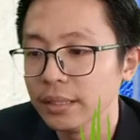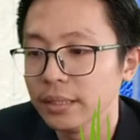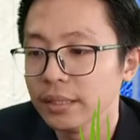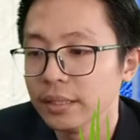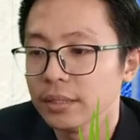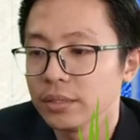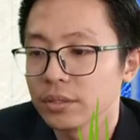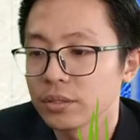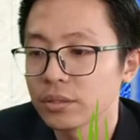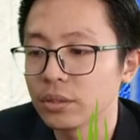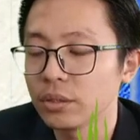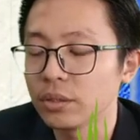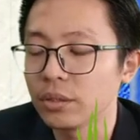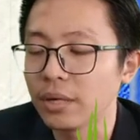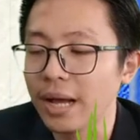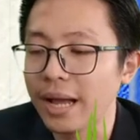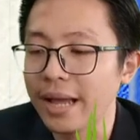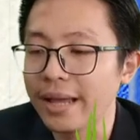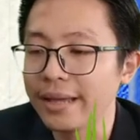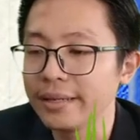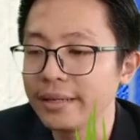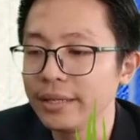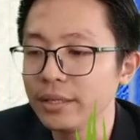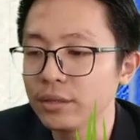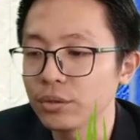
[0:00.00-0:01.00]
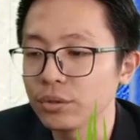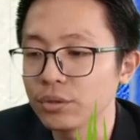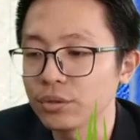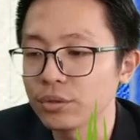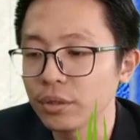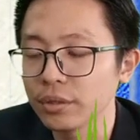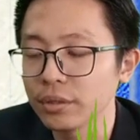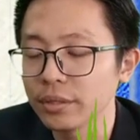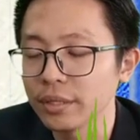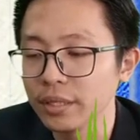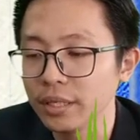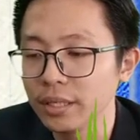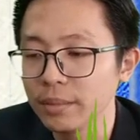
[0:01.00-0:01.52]
So I need to
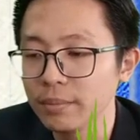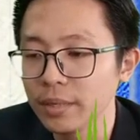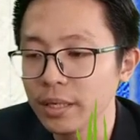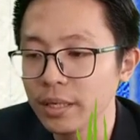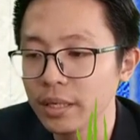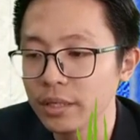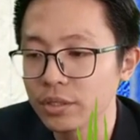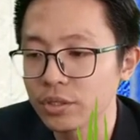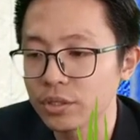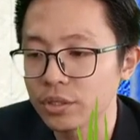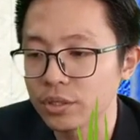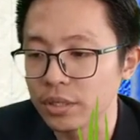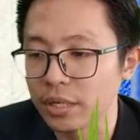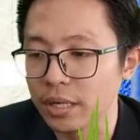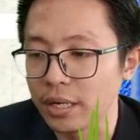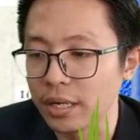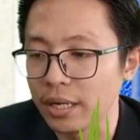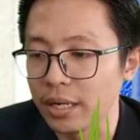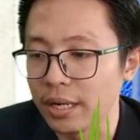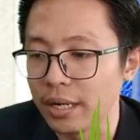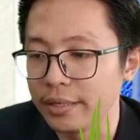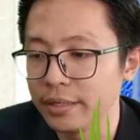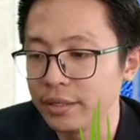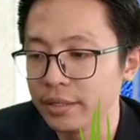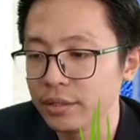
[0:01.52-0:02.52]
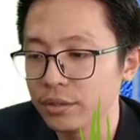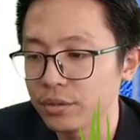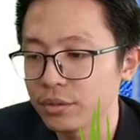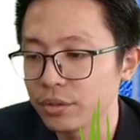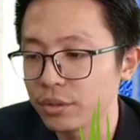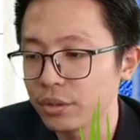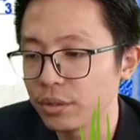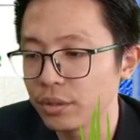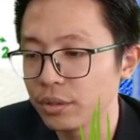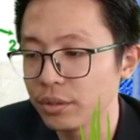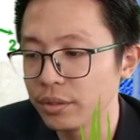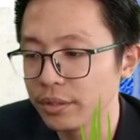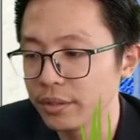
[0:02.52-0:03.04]
draw the image. I need to
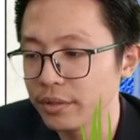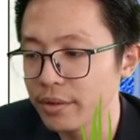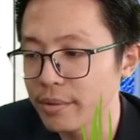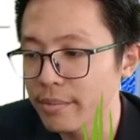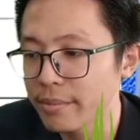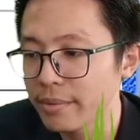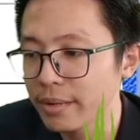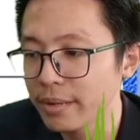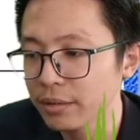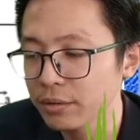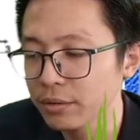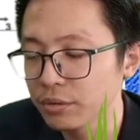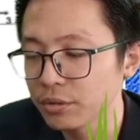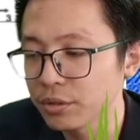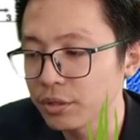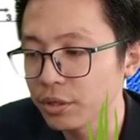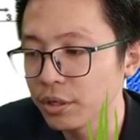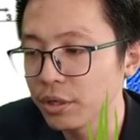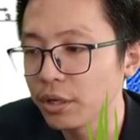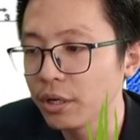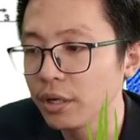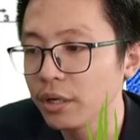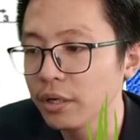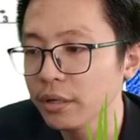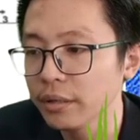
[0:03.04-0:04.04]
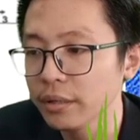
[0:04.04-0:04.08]
draw. Remember how to draw?